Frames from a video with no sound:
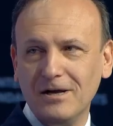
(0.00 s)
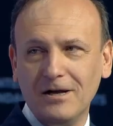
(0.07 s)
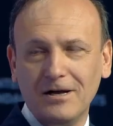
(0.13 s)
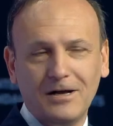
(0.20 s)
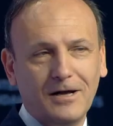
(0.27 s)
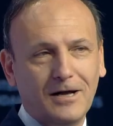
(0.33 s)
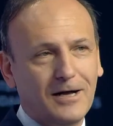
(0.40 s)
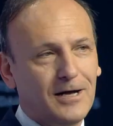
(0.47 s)

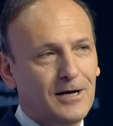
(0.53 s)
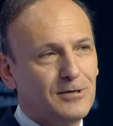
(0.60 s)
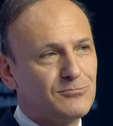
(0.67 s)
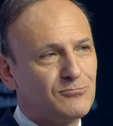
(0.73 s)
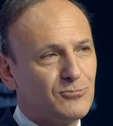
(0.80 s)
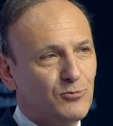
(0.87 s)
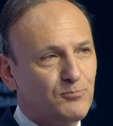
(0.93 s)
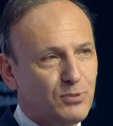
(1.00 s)

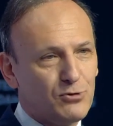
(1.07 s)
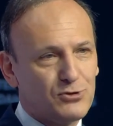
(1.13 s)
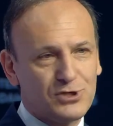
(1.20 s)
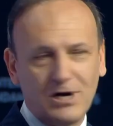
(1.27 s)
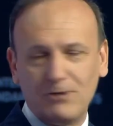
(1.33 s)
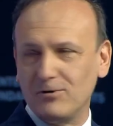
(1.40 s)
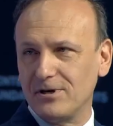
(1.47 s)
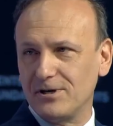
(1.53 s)
to push
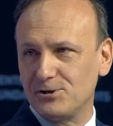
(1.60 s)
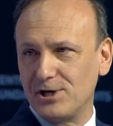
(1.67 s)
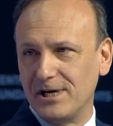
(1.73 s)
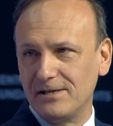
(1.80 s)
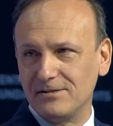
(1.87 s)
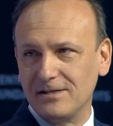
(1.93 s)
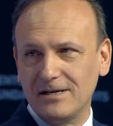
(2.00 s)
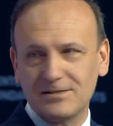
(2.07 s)
our
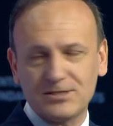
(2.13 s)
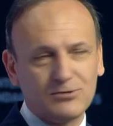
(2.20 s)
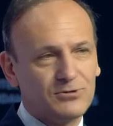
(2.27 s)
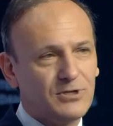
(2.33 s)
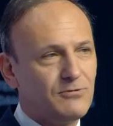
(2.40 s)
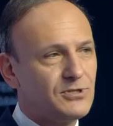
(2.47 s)
agenda. So there